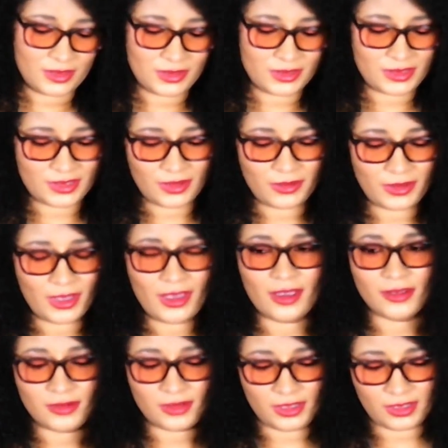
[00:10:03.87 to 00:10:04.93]
So yeah,
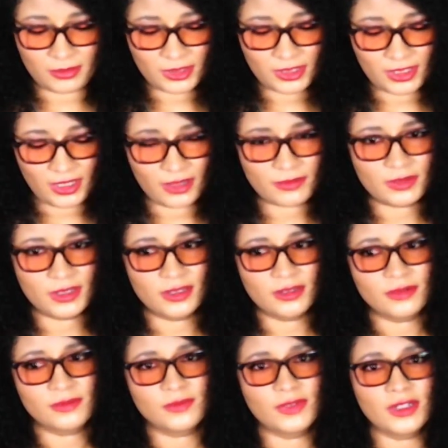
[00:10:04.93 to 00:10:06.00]
and I'm gonna have a
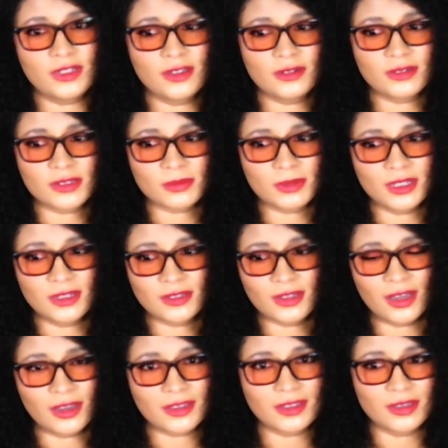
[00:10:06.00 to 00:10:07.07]
video as well
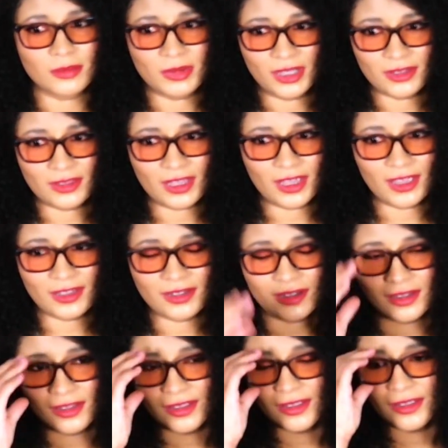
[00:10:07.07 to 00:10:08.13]
talking about that.
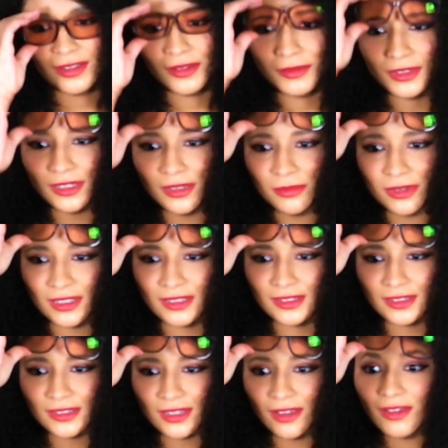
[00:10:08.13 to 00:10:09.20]
Let me take my
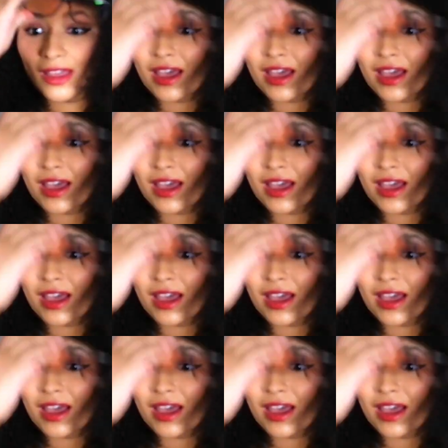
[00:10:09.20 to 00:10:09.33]
glasses off.